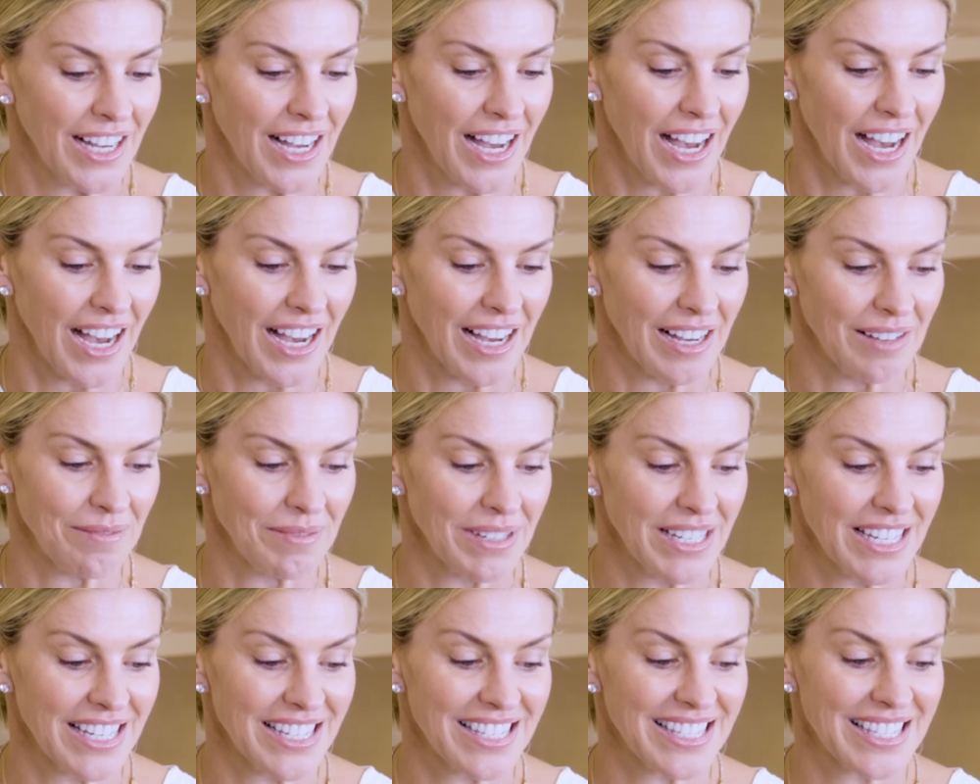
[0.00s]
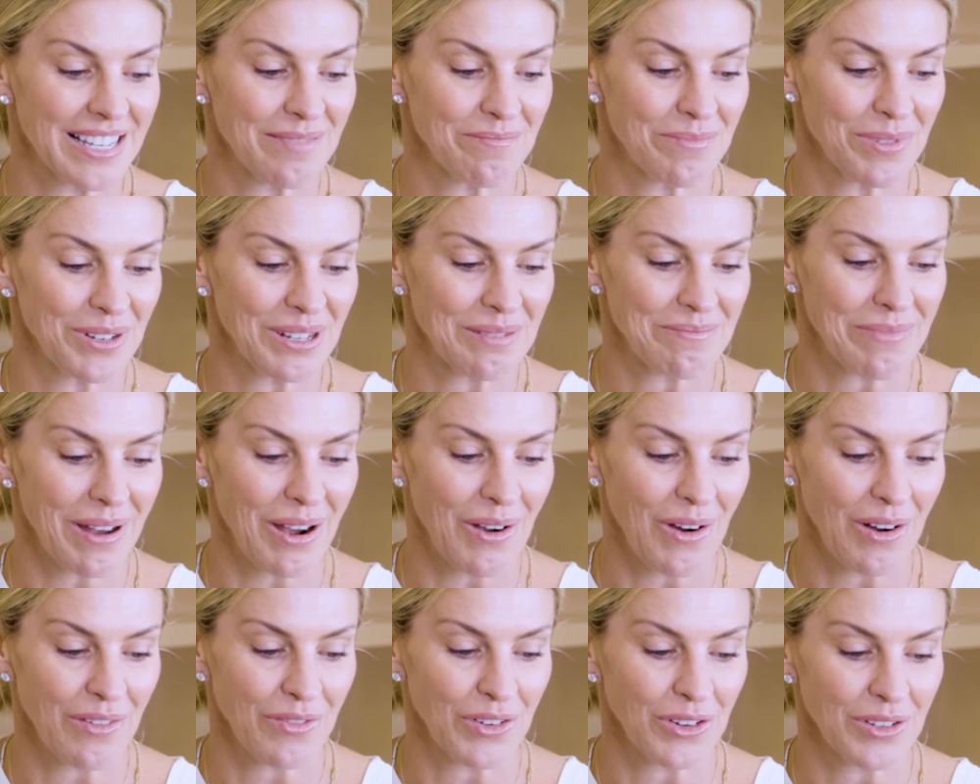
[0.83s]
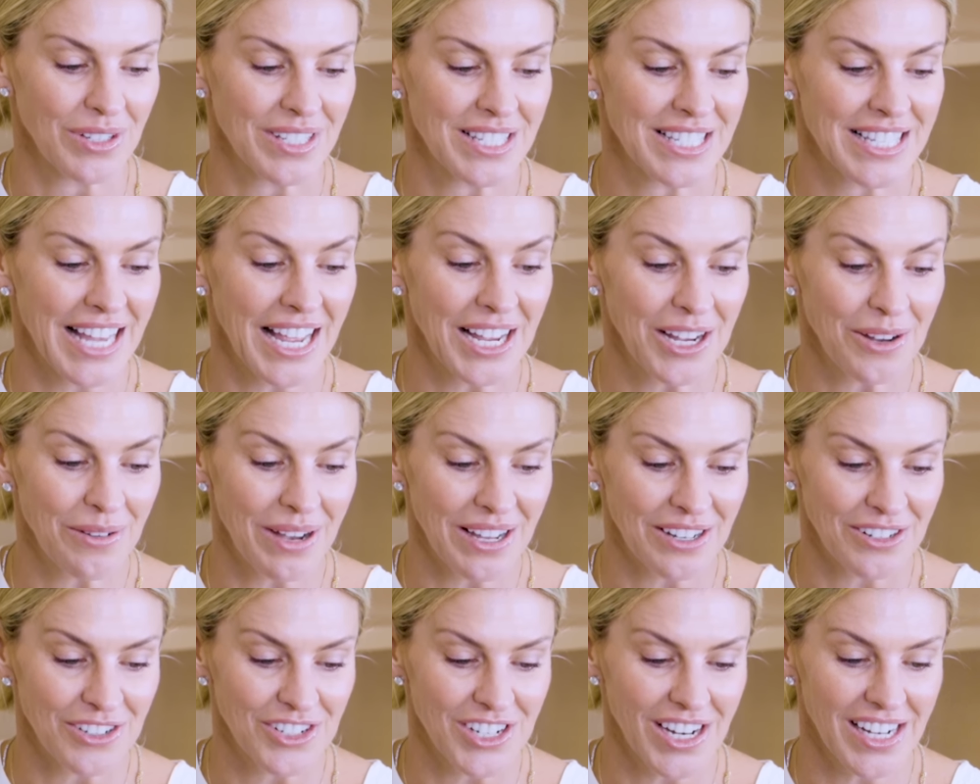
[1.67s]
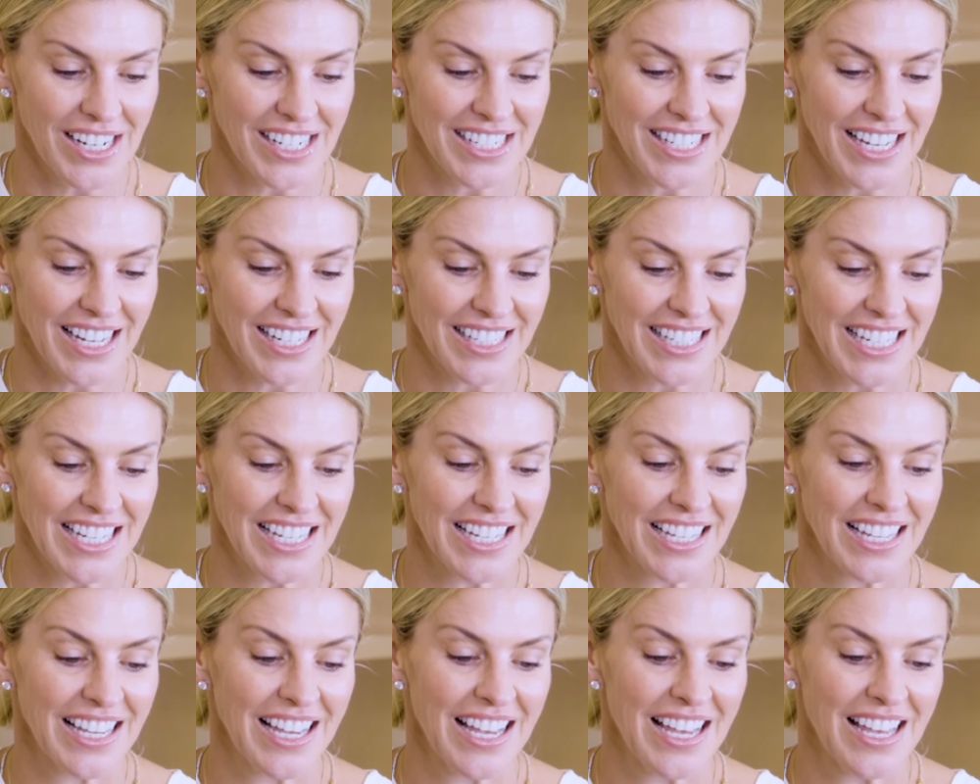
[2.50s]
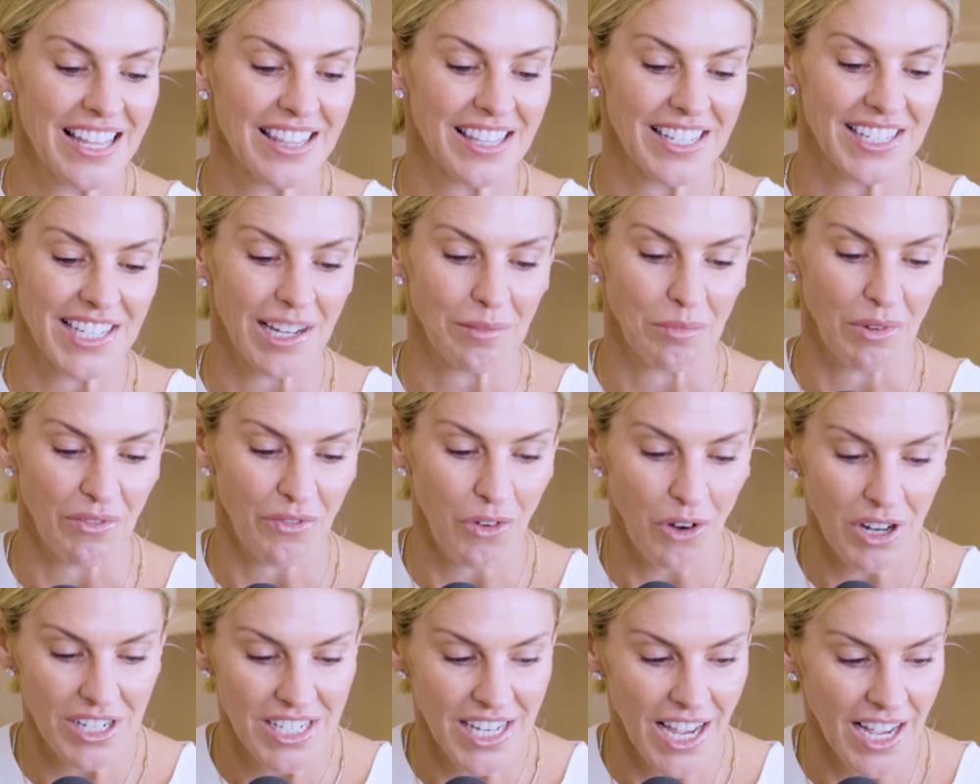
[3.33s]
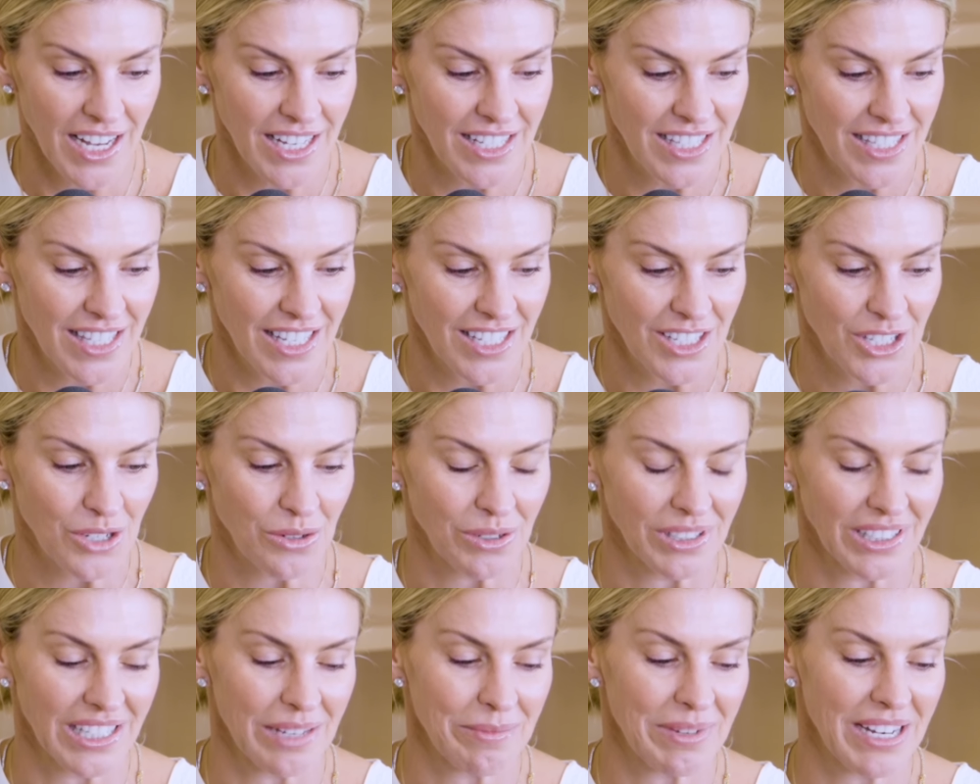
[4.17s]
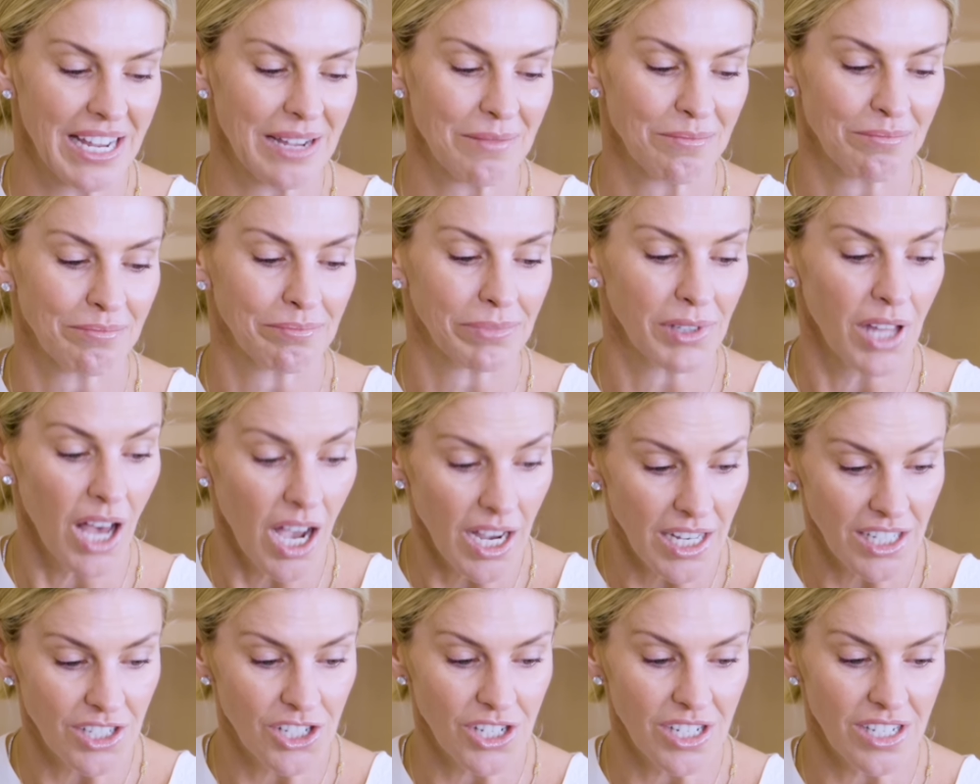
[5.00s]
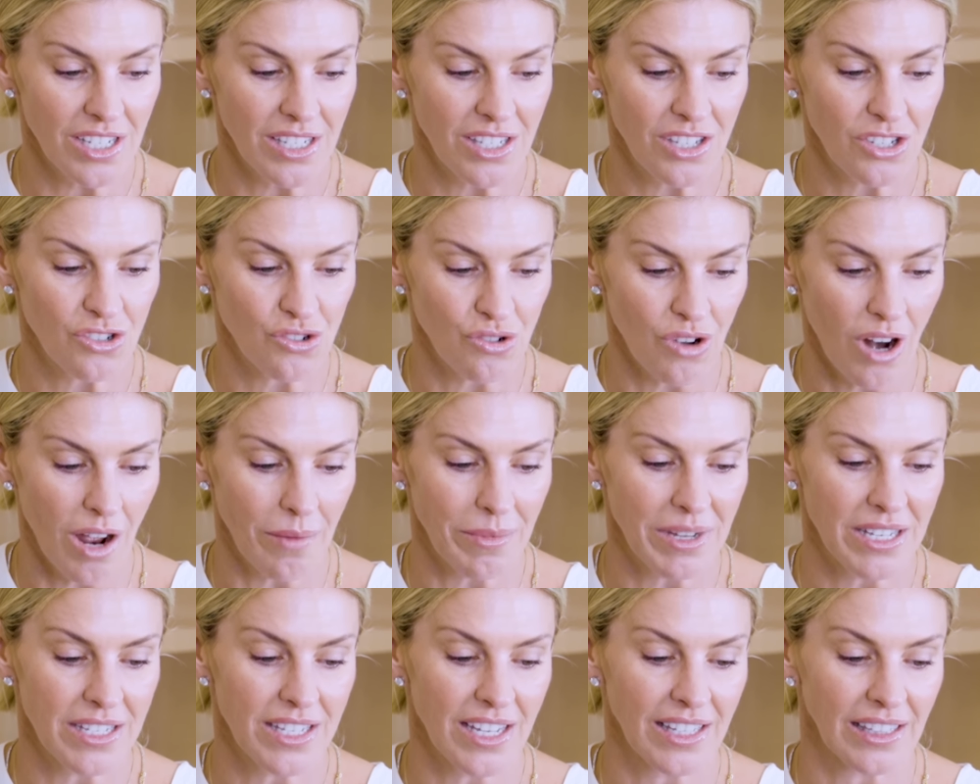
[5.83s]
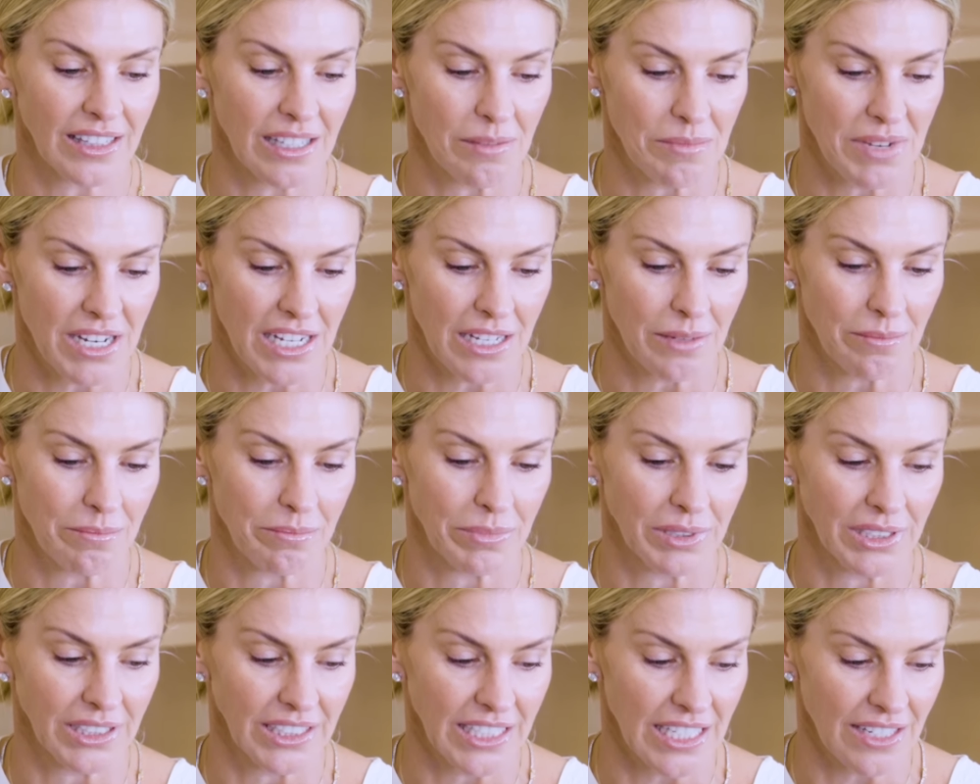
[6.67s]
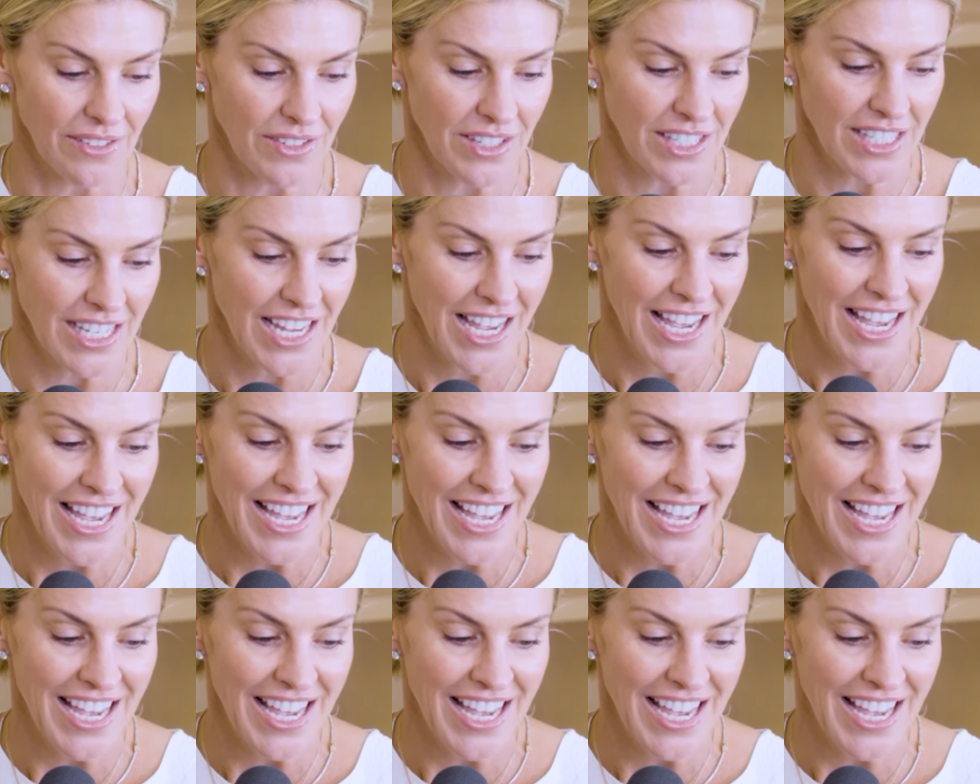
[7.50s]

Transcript: um, his simple and powerful psychoenergetic technique, the double vortex, to eliminate blockages, traumas, and limiting beliefs.